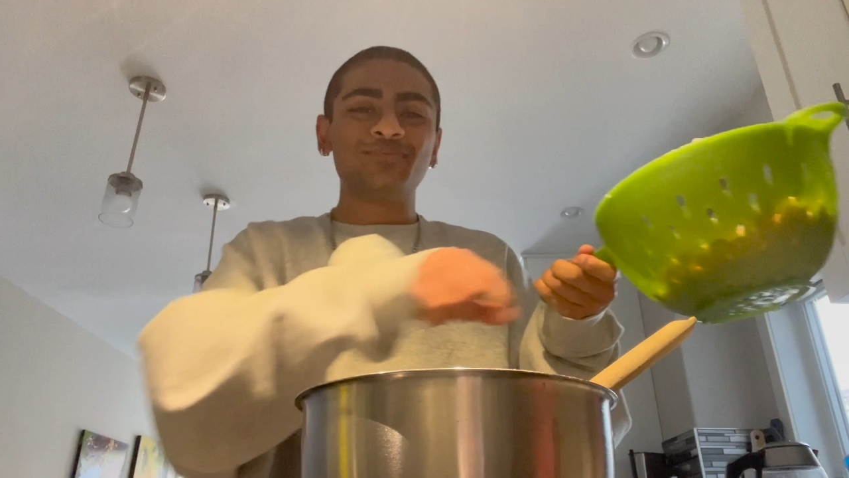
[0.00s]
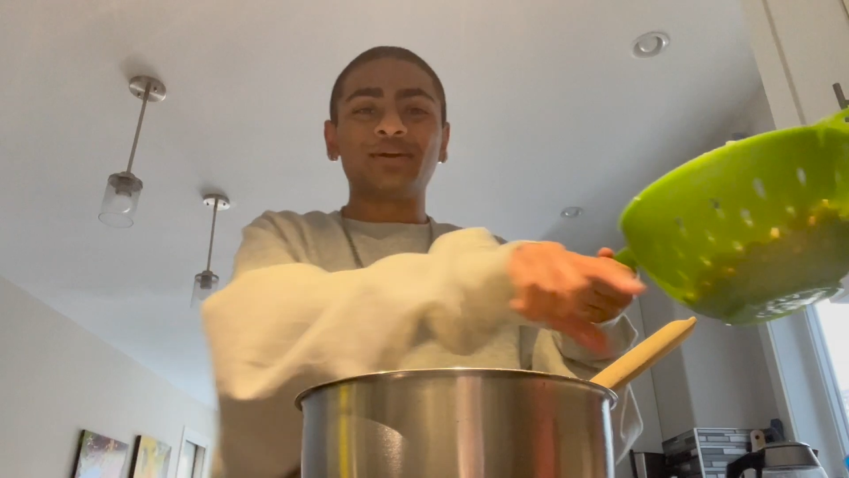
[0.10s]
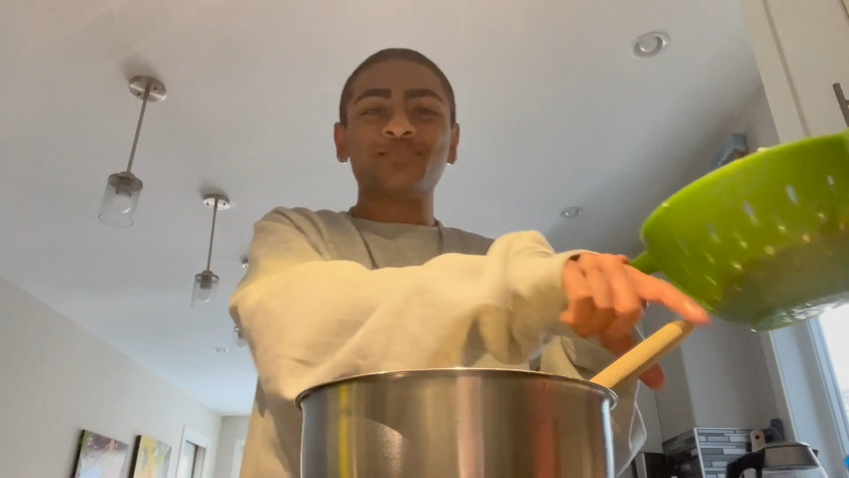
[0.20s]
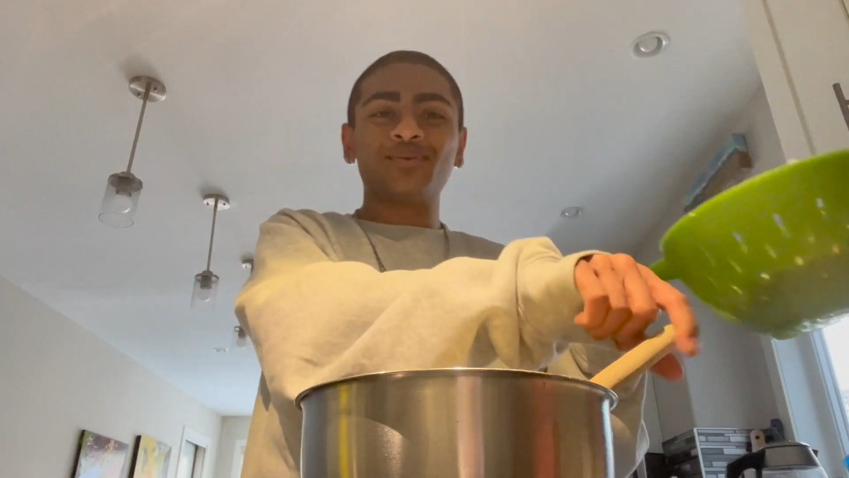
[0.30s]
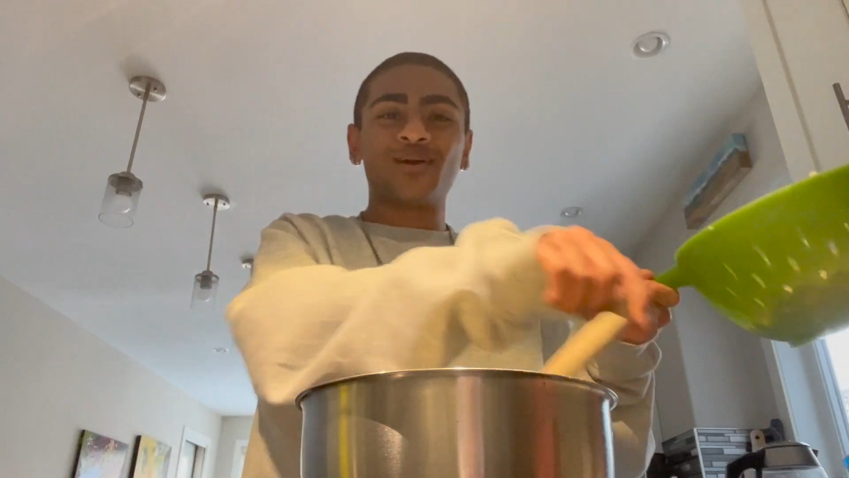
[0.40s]
we
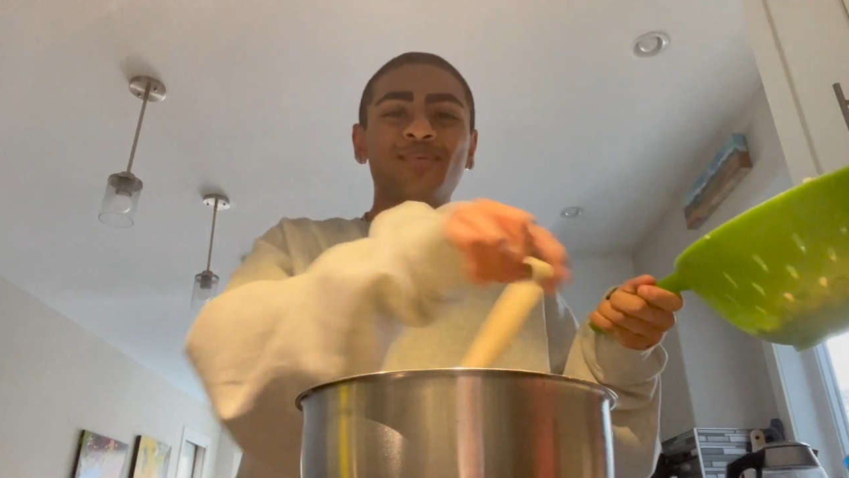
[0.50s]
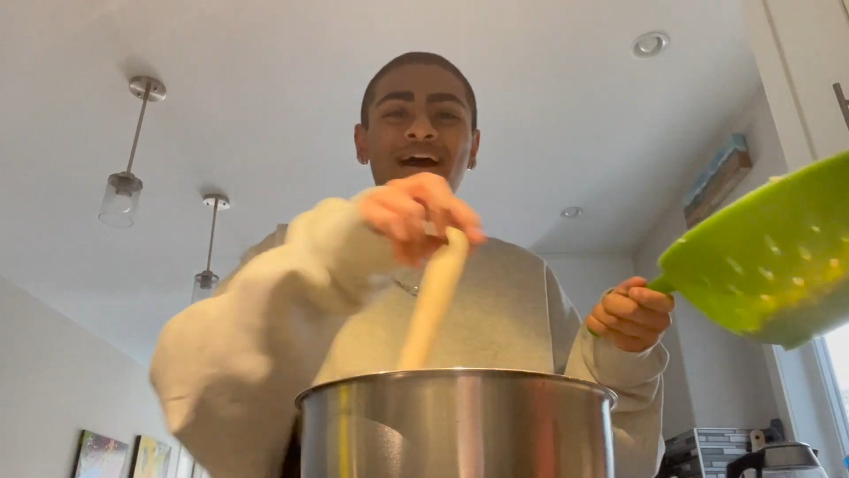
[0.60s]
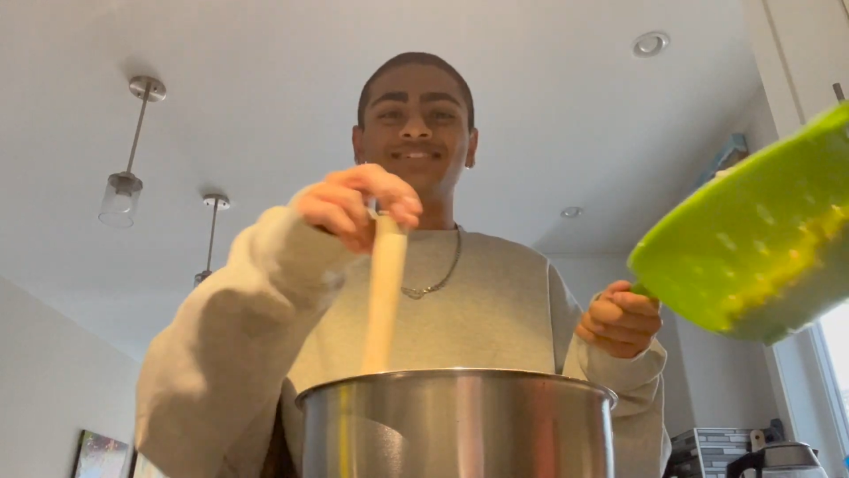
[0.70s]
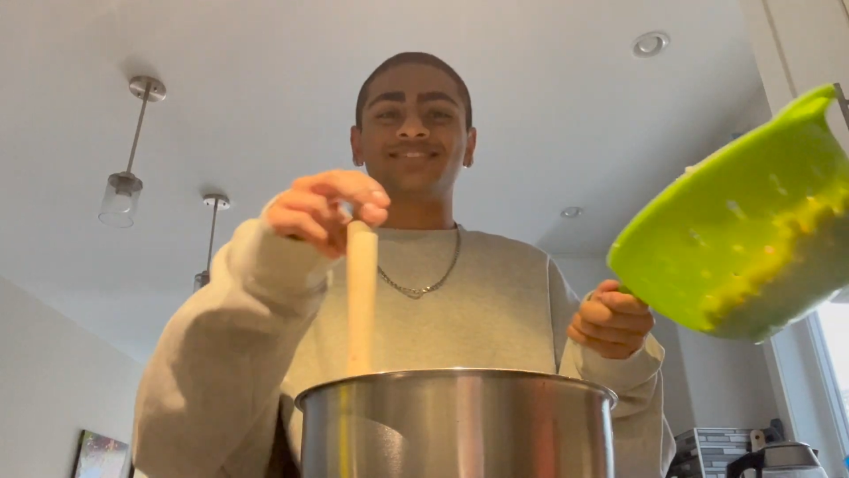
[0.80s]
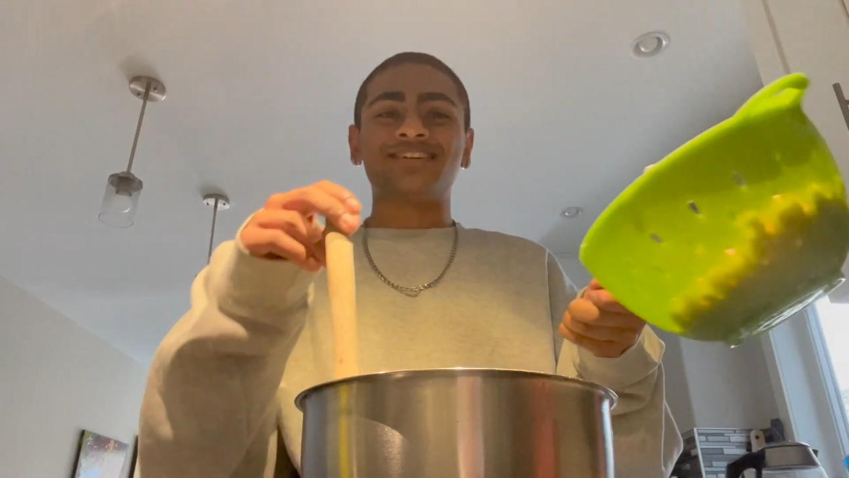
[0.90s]
can put our
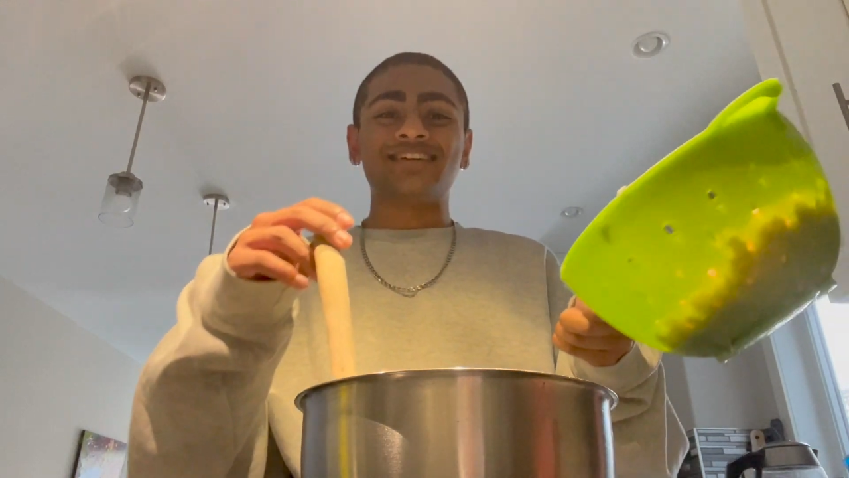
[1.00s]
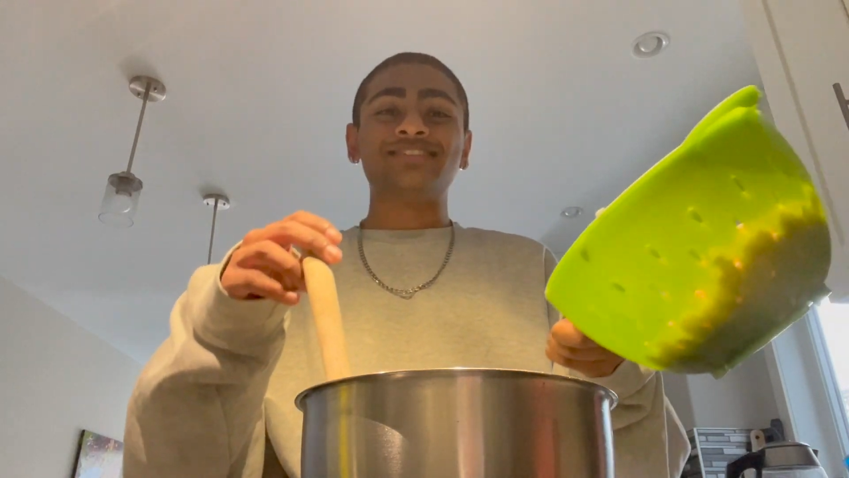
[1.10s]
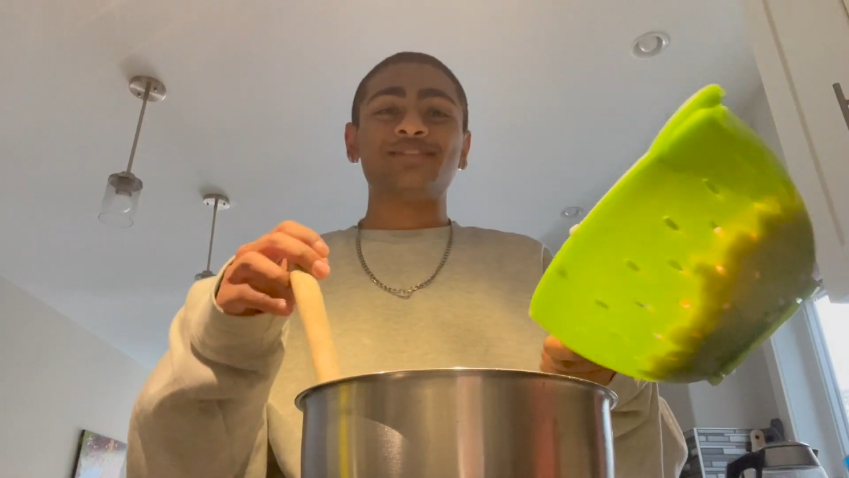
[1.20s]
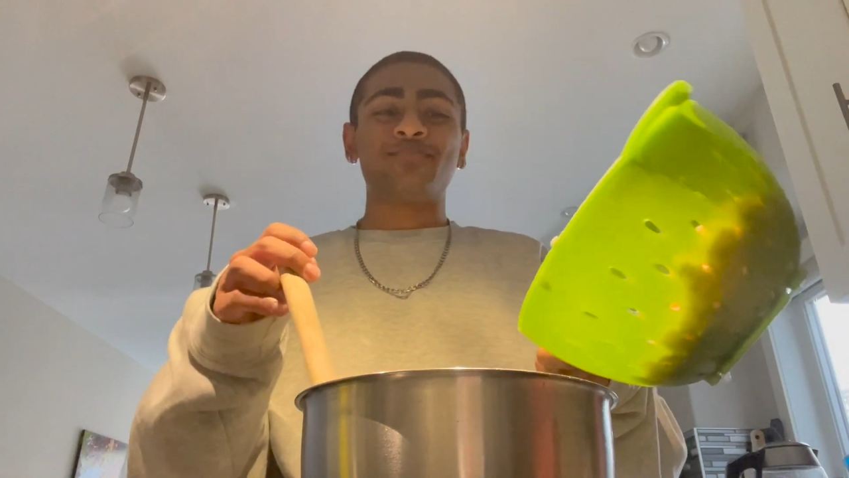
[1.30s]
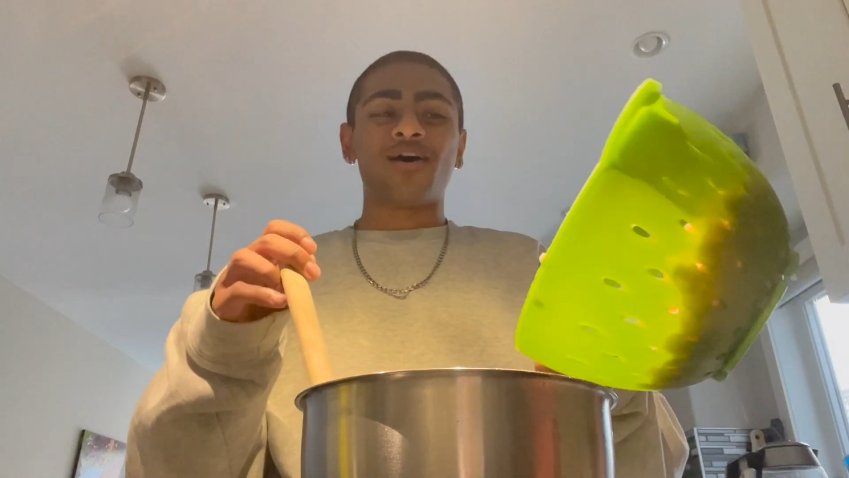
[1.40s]
pasta into
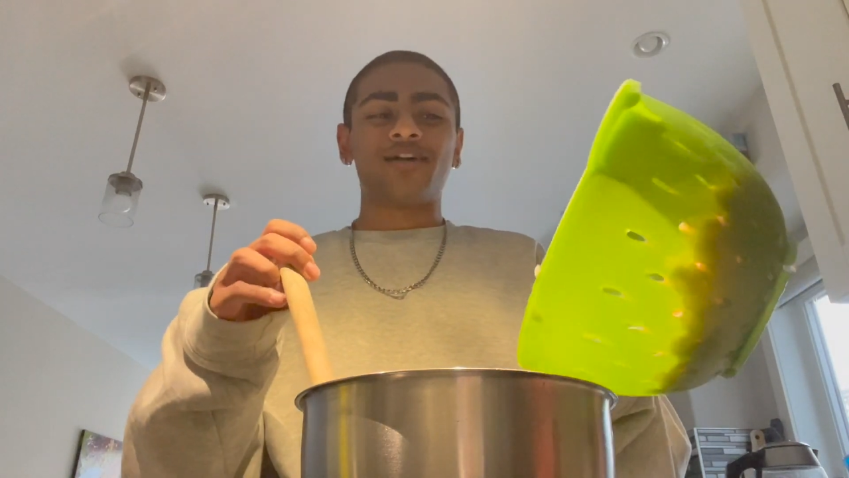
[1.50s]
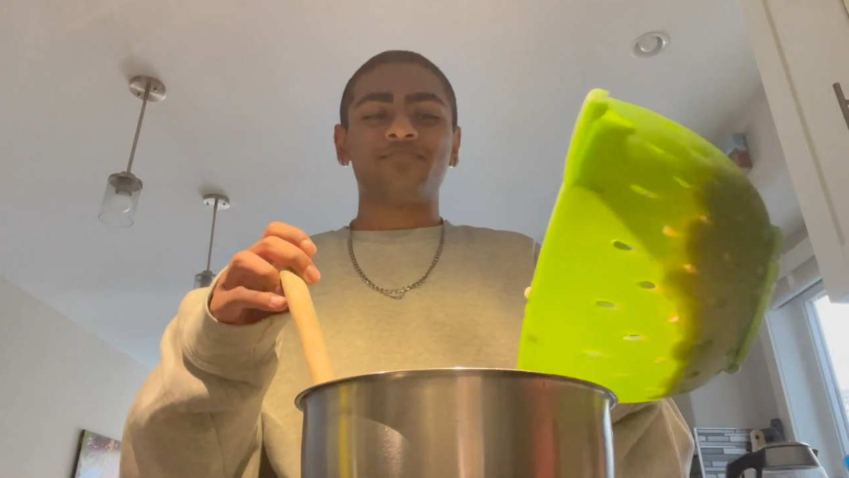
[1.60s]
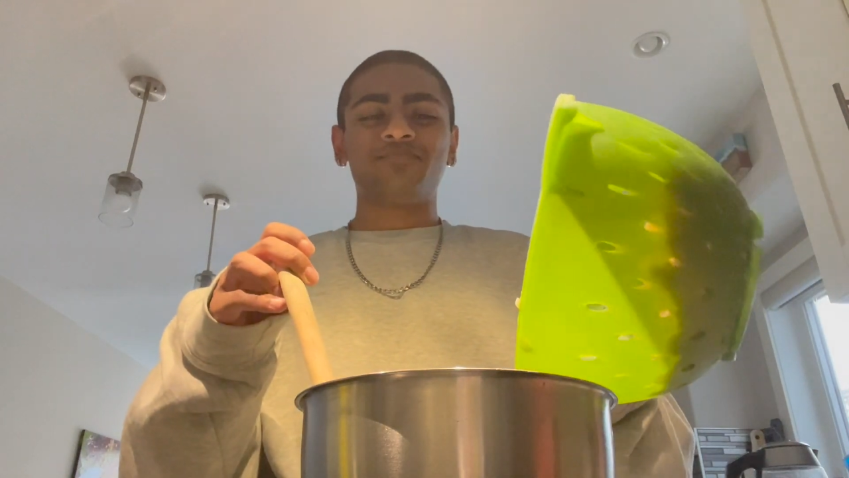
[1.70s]
the pot.